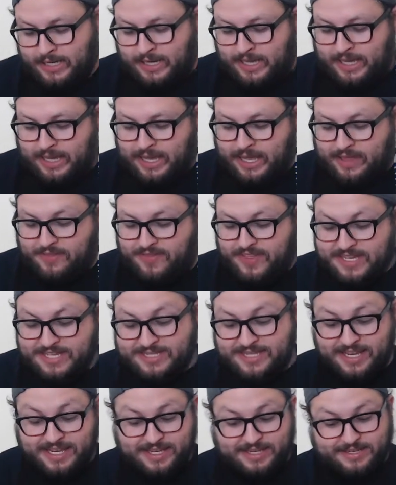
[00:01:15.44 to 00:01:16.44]
And this
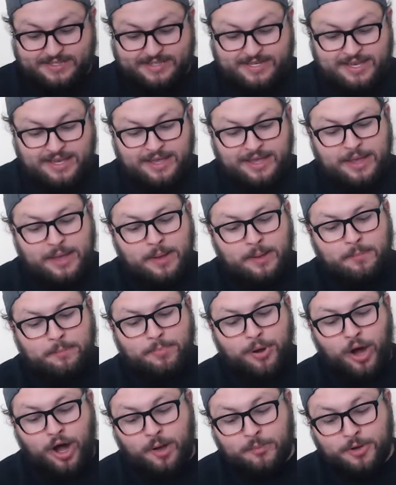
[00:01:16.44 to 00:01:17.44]
is:
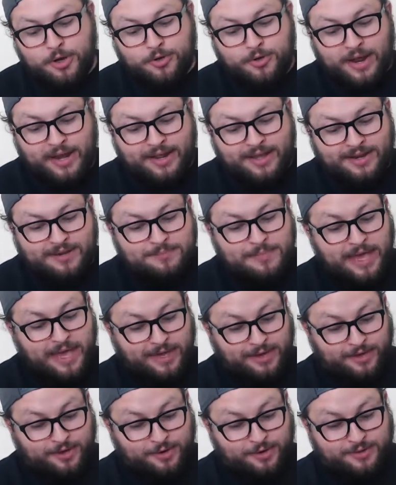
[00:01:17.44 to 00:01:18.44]
pomegranate and
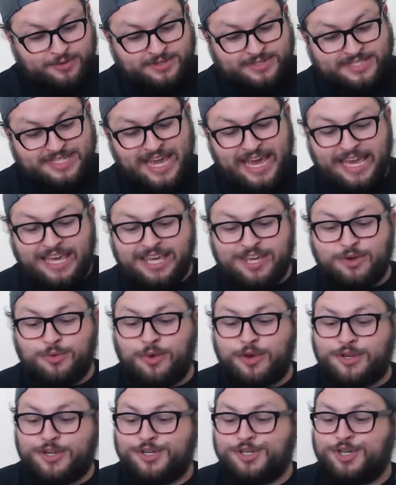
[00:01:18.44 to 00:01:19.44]
mango take you
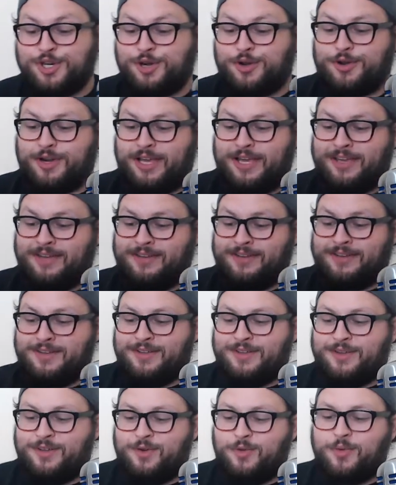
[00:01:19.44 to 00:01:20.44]
on a journey
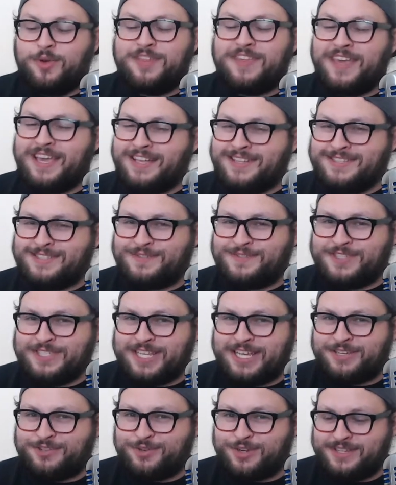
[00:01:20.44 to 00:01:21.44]
with hints of
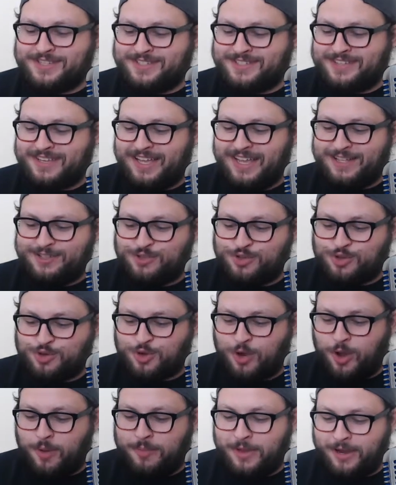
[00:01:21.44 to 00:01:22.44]
citrus and
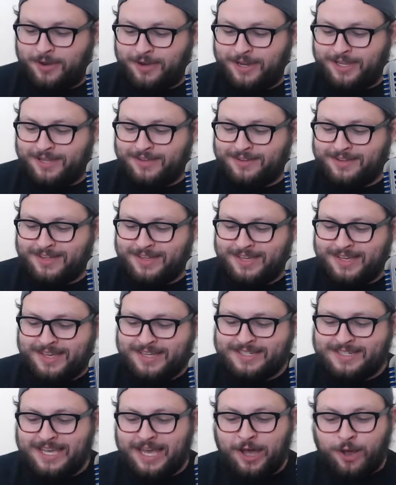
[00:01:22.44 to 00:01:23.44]
strawberry
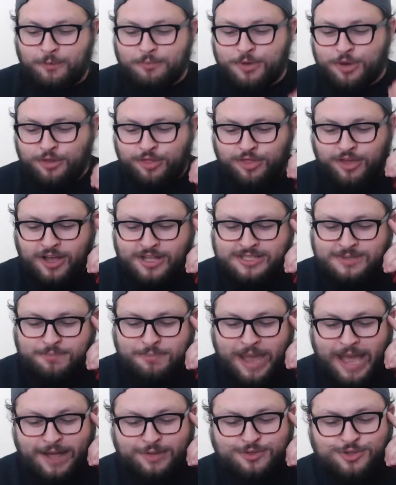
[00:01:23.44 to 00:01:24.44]
to help your thoughts
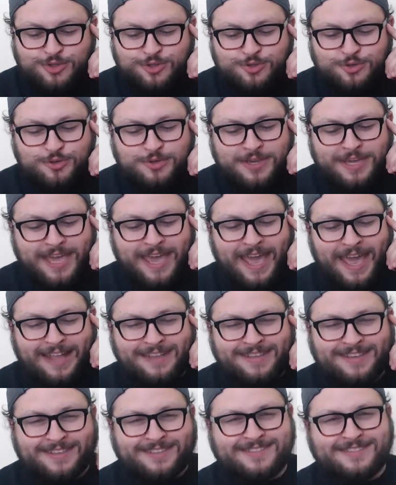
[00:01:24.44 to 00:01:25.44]
bounce through the
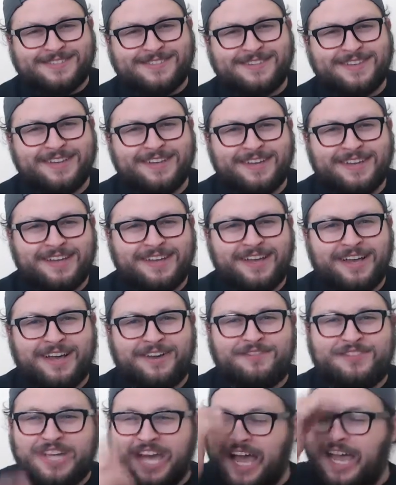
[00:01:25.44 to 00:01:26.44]
canyons
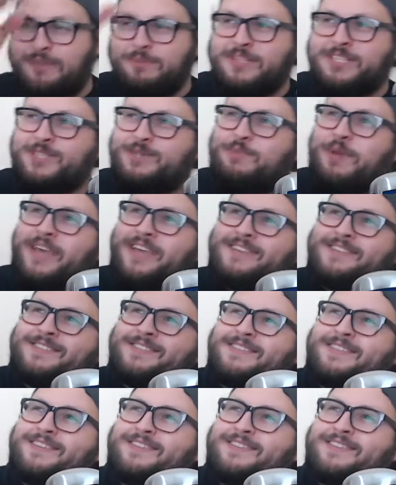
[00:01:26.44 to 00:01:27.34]
of time and space.